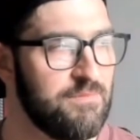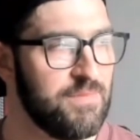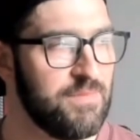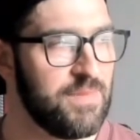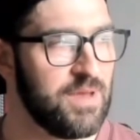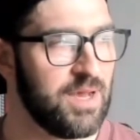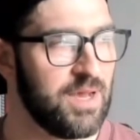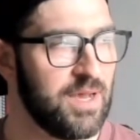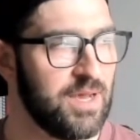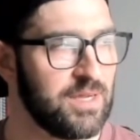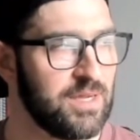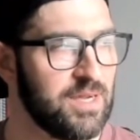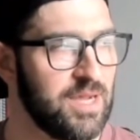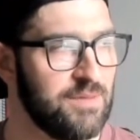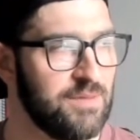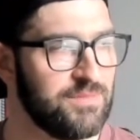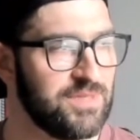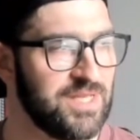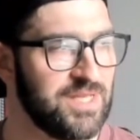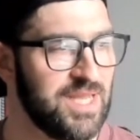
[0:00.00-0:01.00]
of
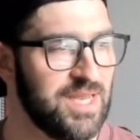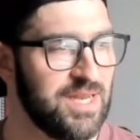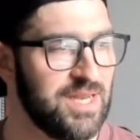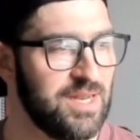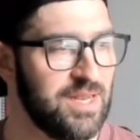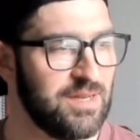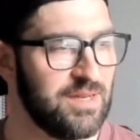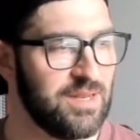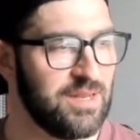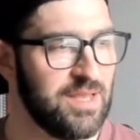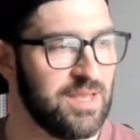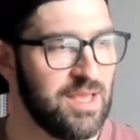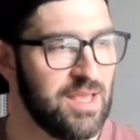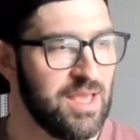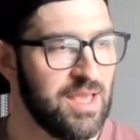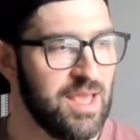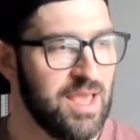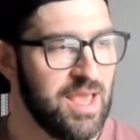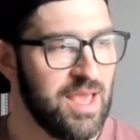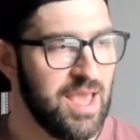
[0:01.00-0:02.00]
comes in,
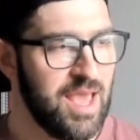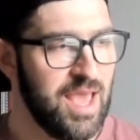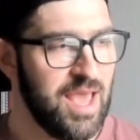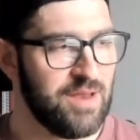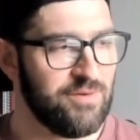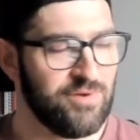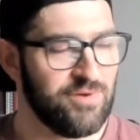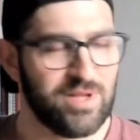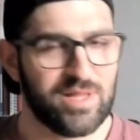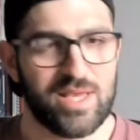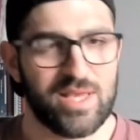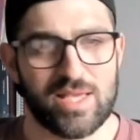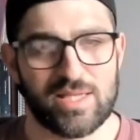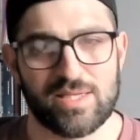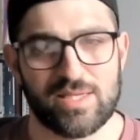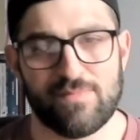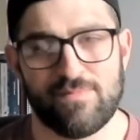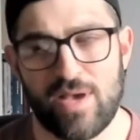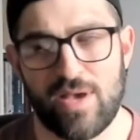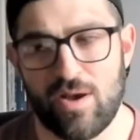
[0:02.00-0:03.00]
and really
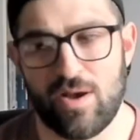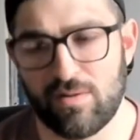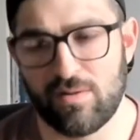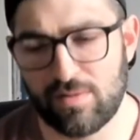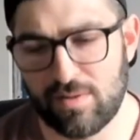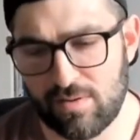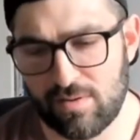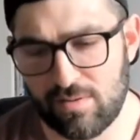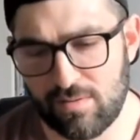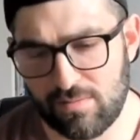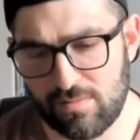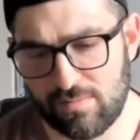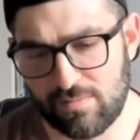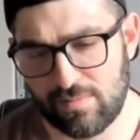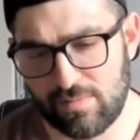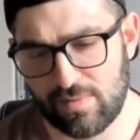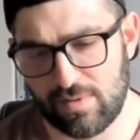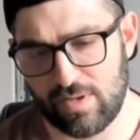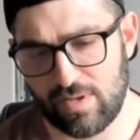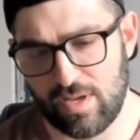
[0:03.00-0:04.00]
it's about
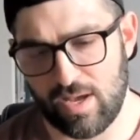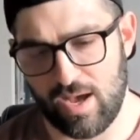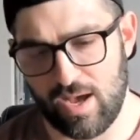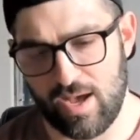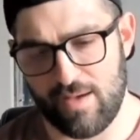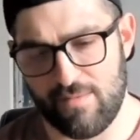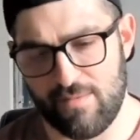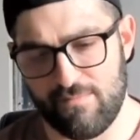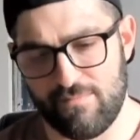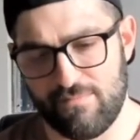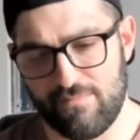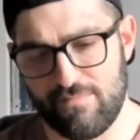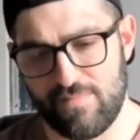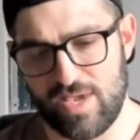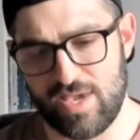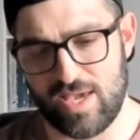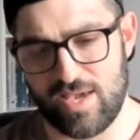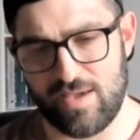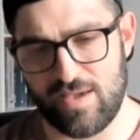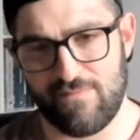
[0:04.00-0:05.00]

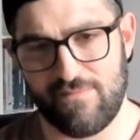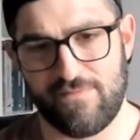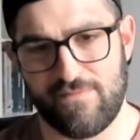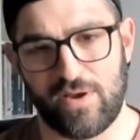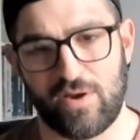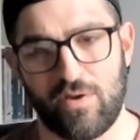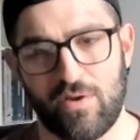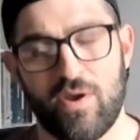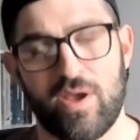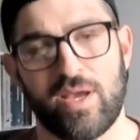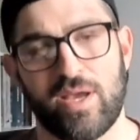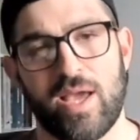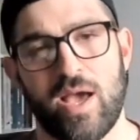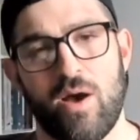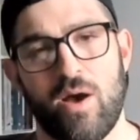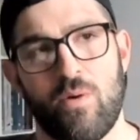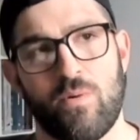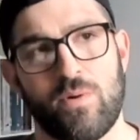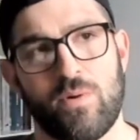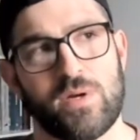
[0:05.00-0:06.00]
me figuring
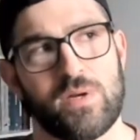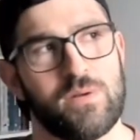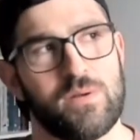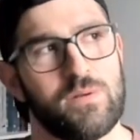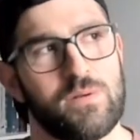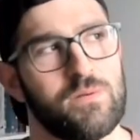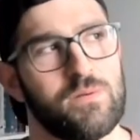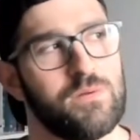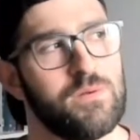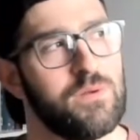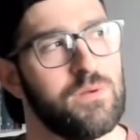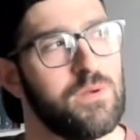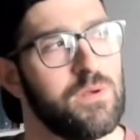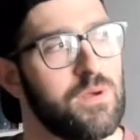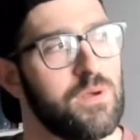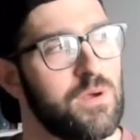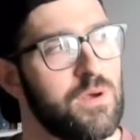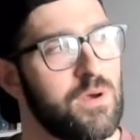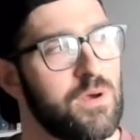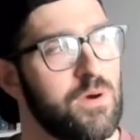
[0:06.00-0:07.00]
out
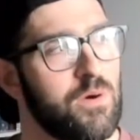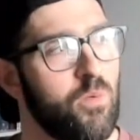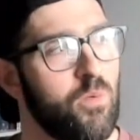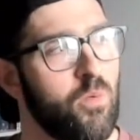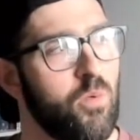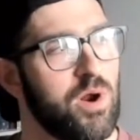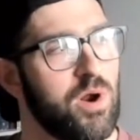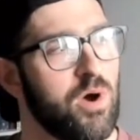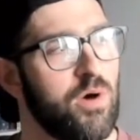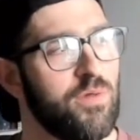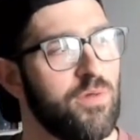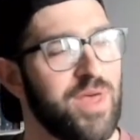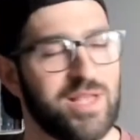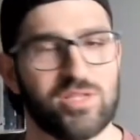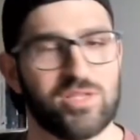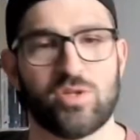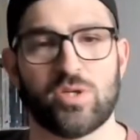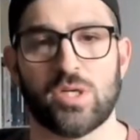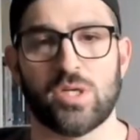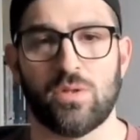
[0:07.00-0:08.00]
what all
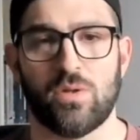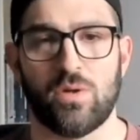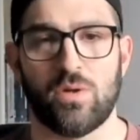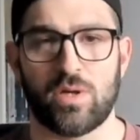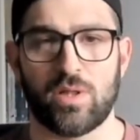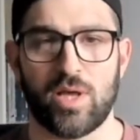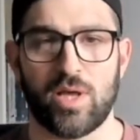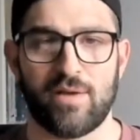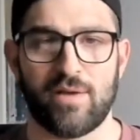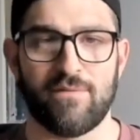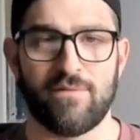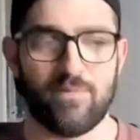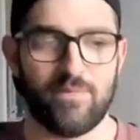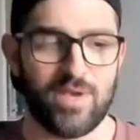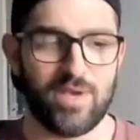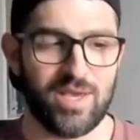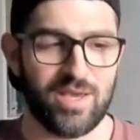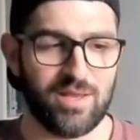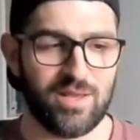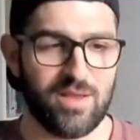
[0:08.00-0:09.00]
that's going to look like for
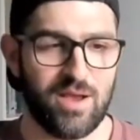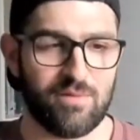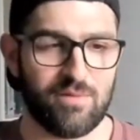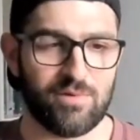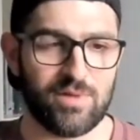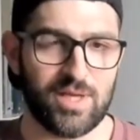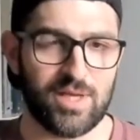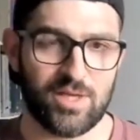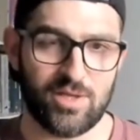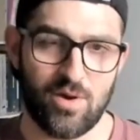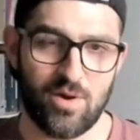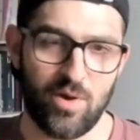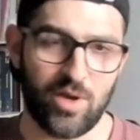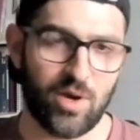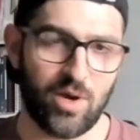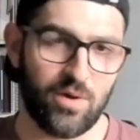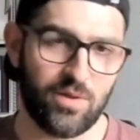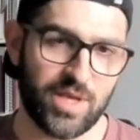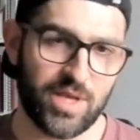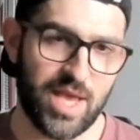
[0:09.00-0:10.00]
me and not really knowing
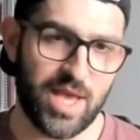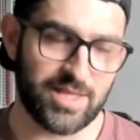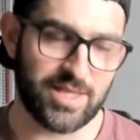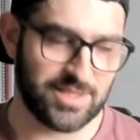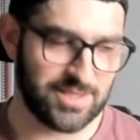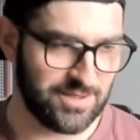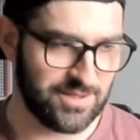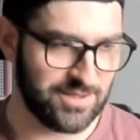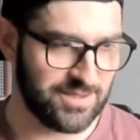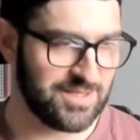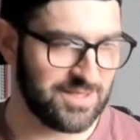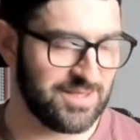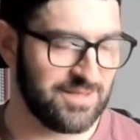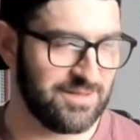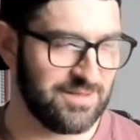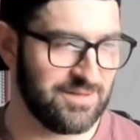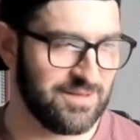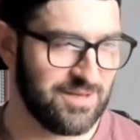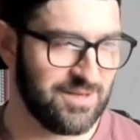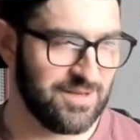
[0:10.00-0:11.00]
all the answers,
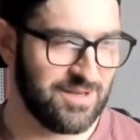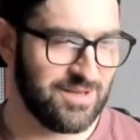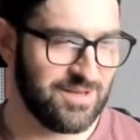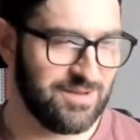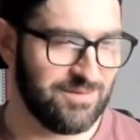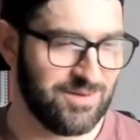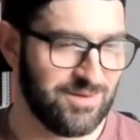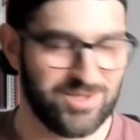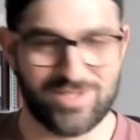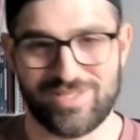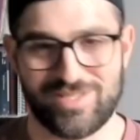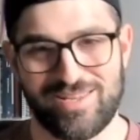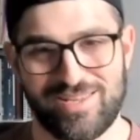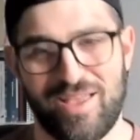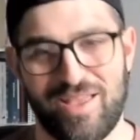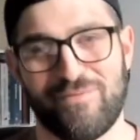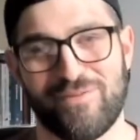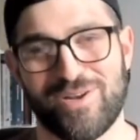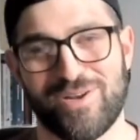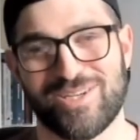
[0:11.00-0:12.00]
and which is the
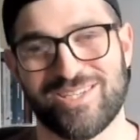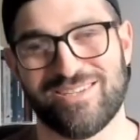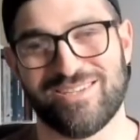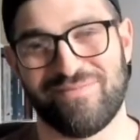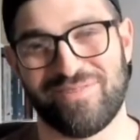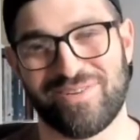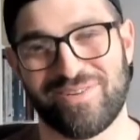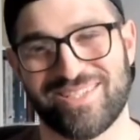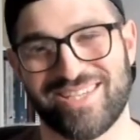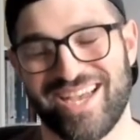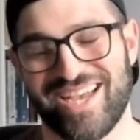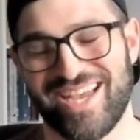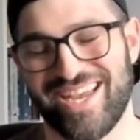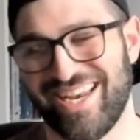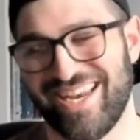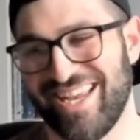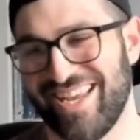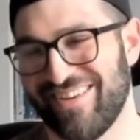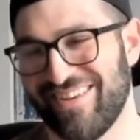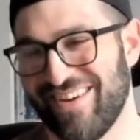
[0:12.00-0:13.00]
definition of
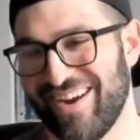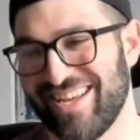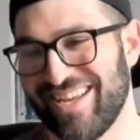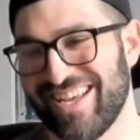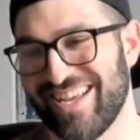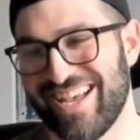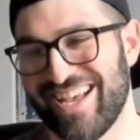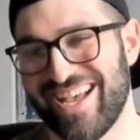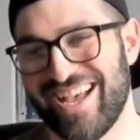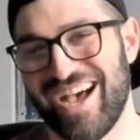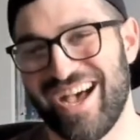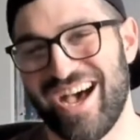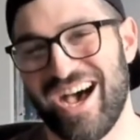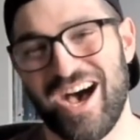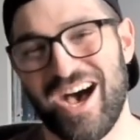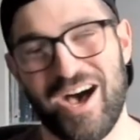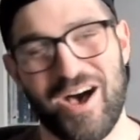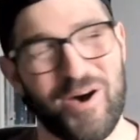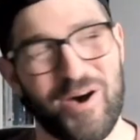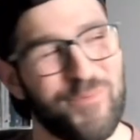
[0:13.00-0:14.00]
anxiety, right?
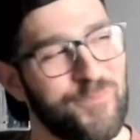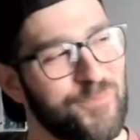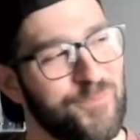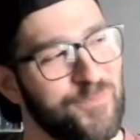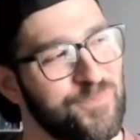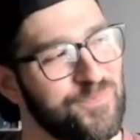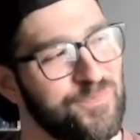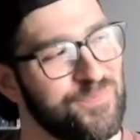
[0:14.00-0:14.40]
Um,